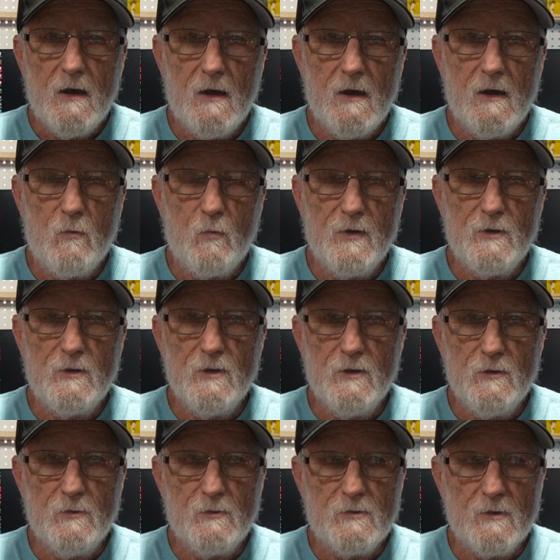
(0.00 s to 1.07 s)
We
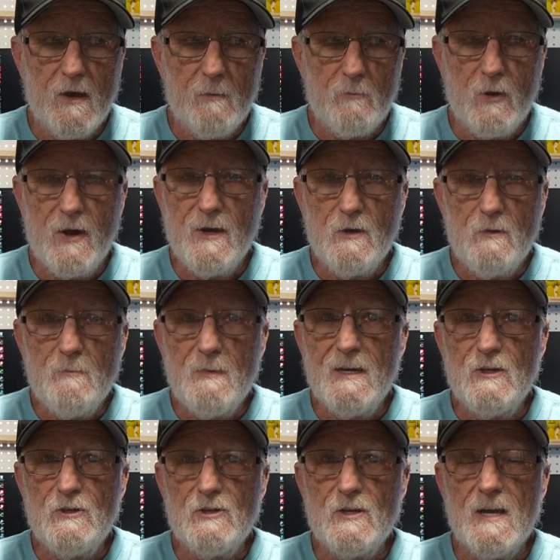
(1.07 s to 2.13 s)
use brand new
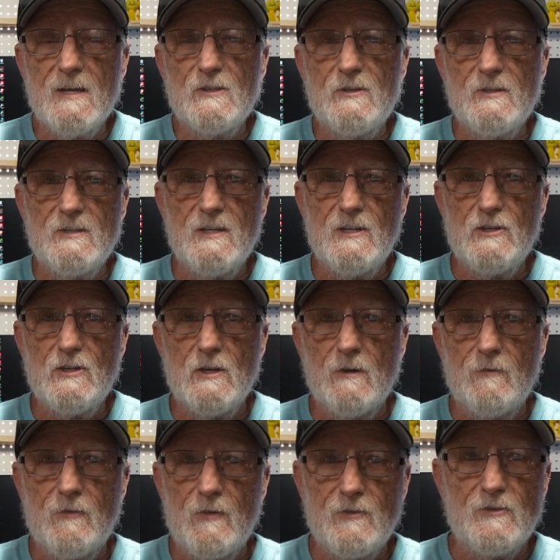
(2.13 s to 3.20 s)
Mini GSs each year
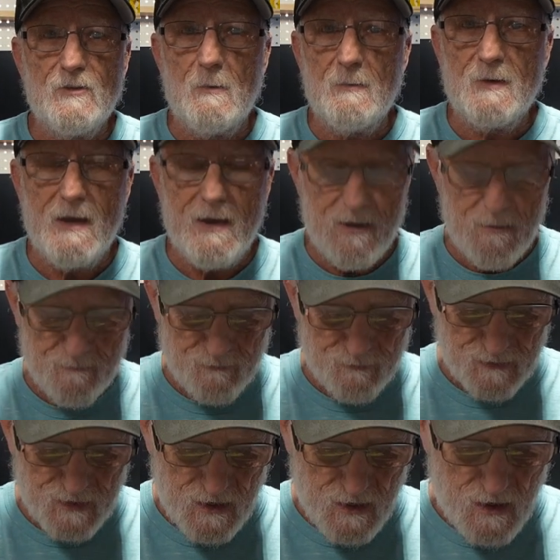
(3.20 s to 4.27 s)
for the summer camp.
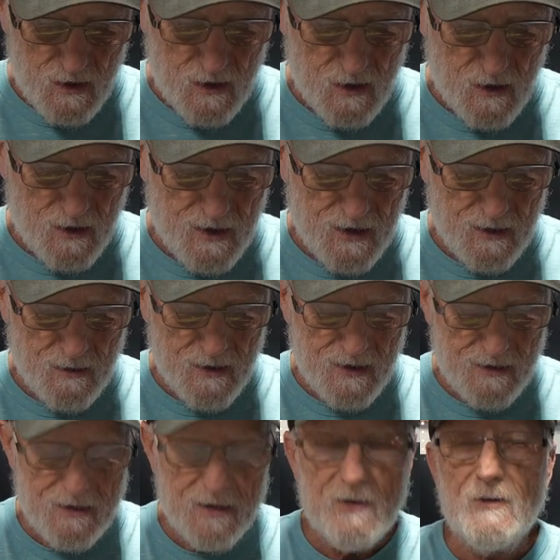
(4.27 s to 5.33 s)
And
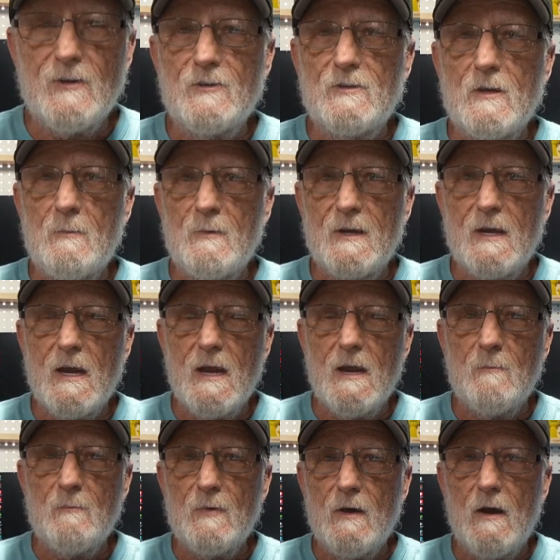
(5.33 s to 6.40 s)
at the end of the summer
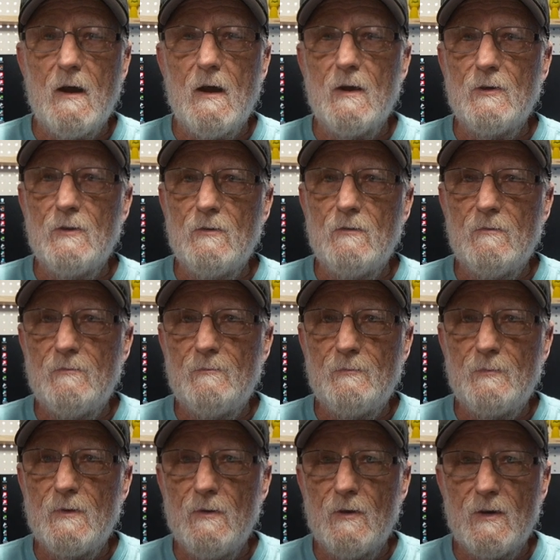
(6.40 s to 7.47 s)
camp,
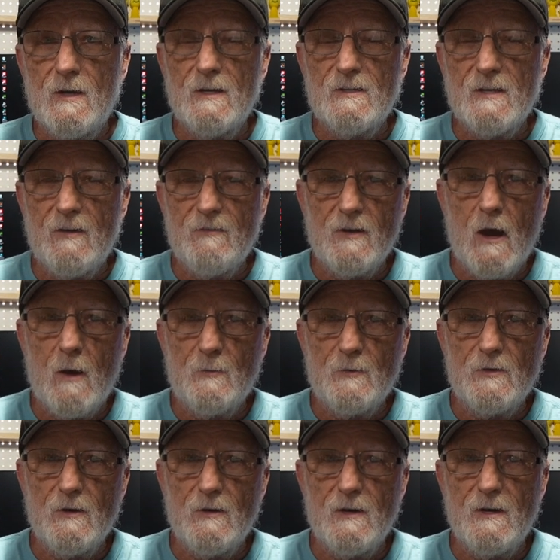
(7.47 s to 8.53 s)
your kids have the
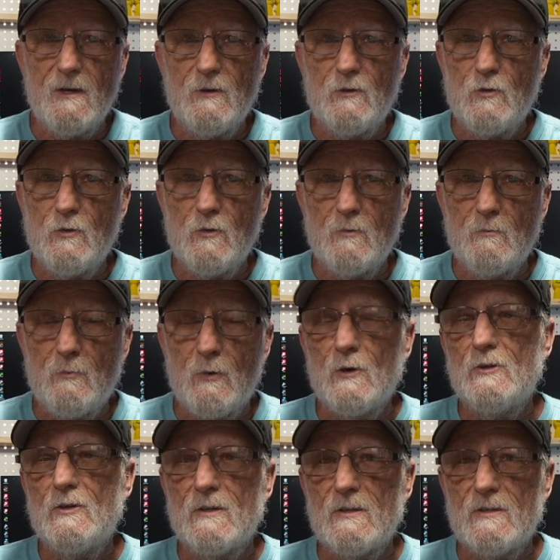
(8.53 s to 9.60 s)
opportunity to
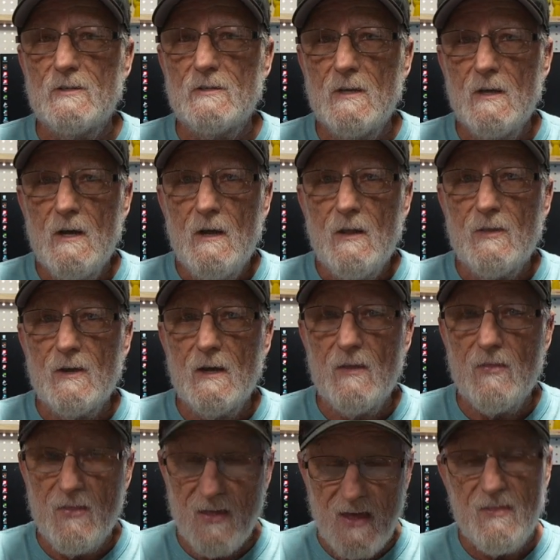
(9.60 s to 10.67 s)
purchase the
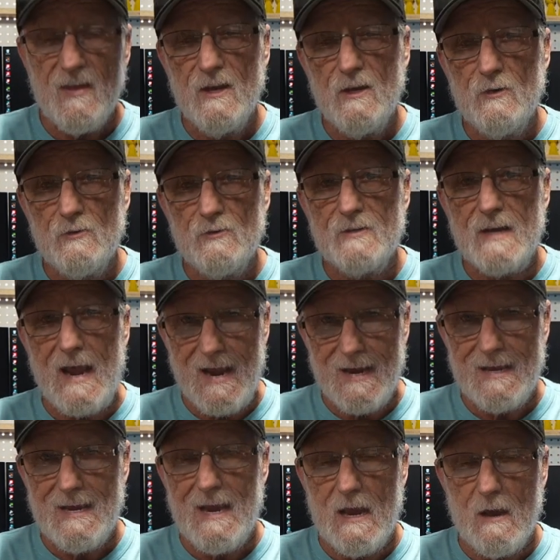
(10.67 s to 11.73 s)
gun that they used at
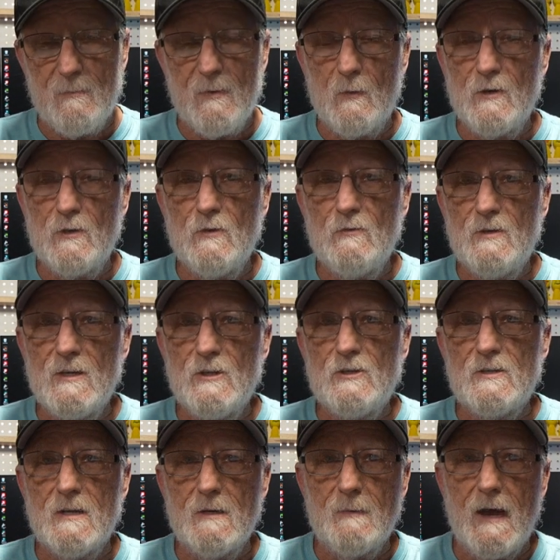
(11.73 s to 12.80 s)
camp. And we do teach
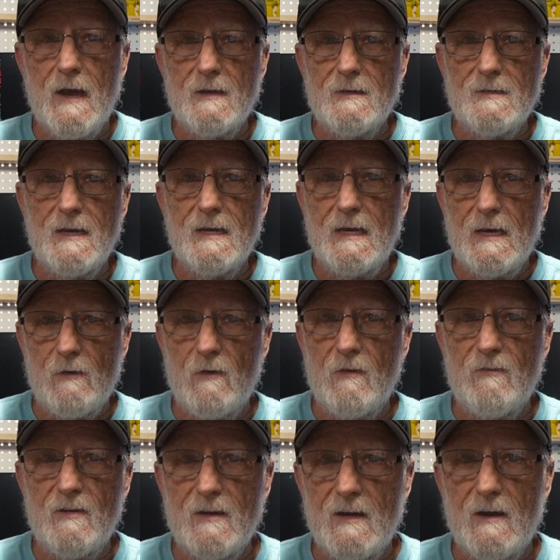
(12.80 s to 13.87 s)
them how to take care
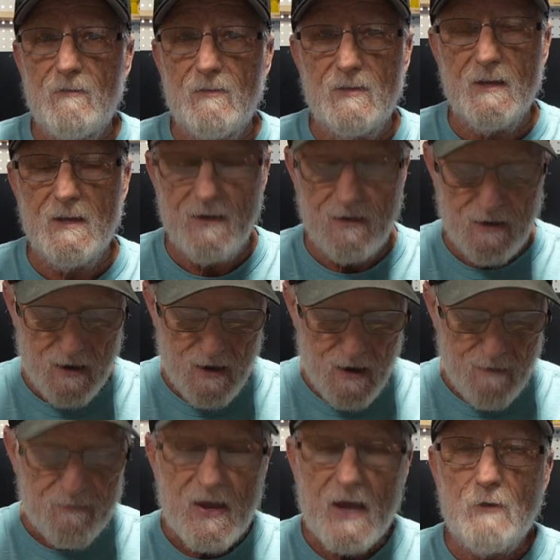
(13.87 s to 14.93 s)
of it and everything,
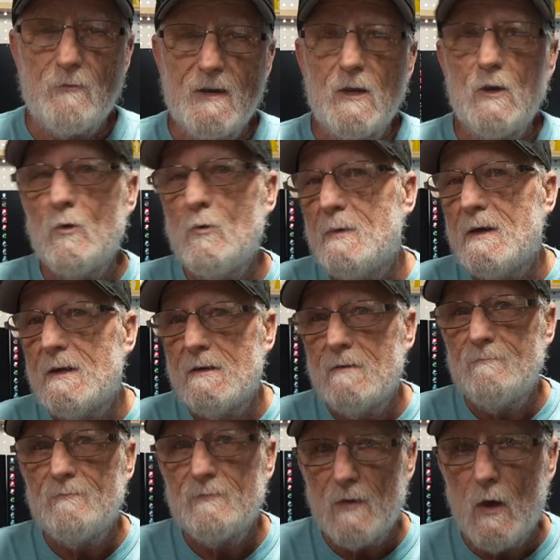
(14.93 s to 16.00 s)
how to relube it,
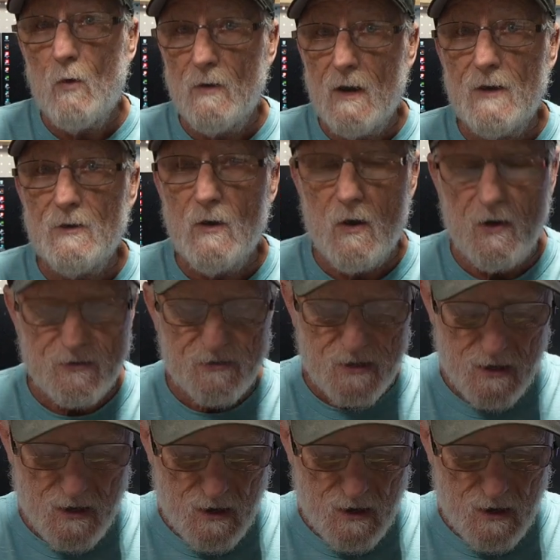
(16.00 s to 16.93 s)
the whole 9 yards.